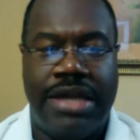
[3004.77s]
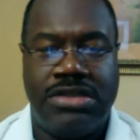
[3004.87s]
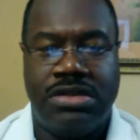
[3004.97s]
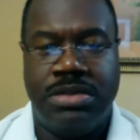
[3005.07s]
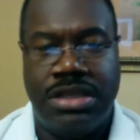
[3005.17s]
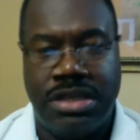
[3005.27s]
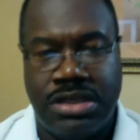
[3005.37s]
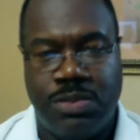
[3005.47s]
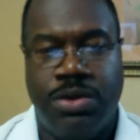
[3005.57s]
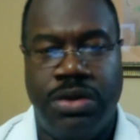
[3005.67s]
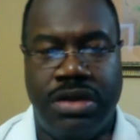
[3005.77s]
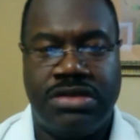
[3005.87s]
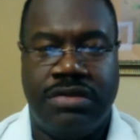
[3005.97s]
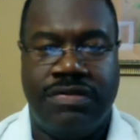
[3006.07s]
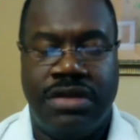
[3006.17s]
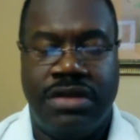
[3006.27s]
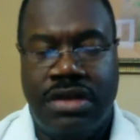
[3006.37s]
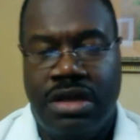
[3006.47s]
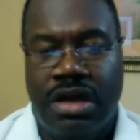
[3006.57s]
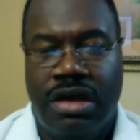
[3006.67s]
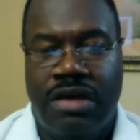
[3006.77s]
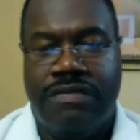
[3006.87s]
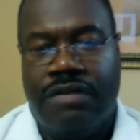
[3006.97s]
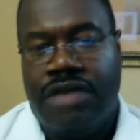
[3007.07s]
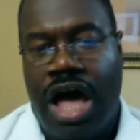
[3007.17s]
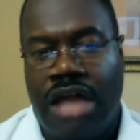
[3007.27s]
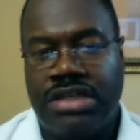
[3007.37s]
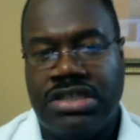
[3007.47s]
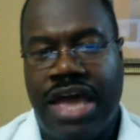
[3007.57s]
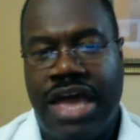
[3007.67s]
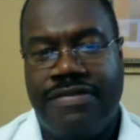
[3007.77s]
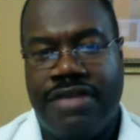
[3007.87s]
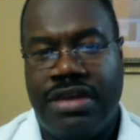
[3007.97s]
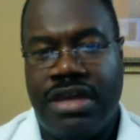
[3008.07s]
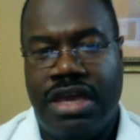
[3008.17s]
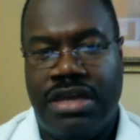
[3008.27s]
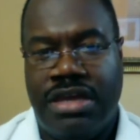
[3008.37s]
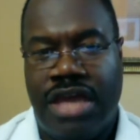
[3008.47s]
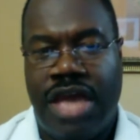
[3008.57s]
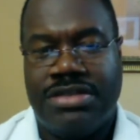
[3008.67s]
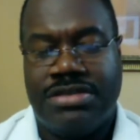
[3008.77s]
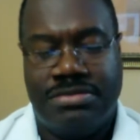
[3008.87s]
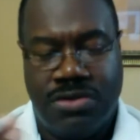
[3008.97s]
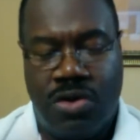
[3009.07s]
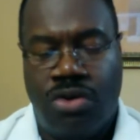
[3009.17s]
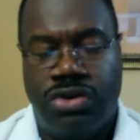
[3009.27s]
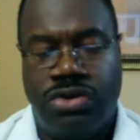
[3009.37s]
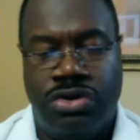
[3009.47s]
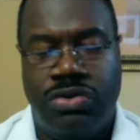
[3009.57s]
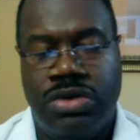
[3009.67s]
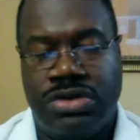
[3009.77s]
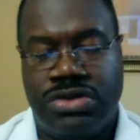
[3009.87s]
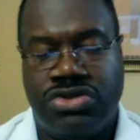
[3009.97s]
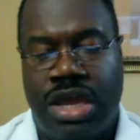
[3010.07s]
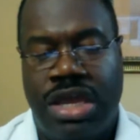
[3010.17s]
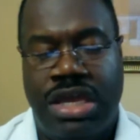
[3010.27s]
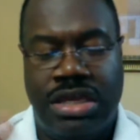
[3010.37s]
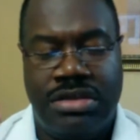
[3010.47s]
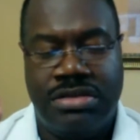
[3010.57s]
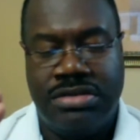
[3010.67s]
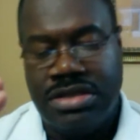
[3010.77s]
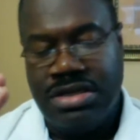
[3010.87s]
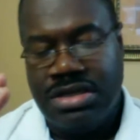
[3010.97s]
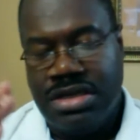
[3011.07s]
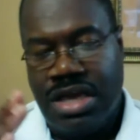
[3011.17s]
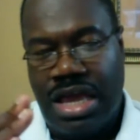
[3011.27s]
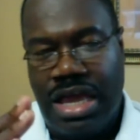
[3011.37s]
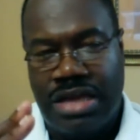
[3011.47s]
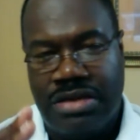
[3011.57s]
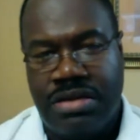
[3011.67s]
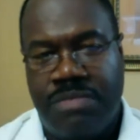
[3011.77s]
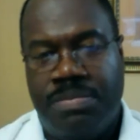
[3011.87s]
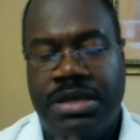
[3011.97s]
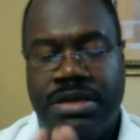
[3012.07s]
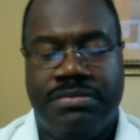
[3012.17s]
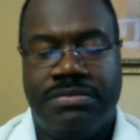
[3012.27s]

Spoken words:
It should be the experience of college life, and not all you do is train and compete.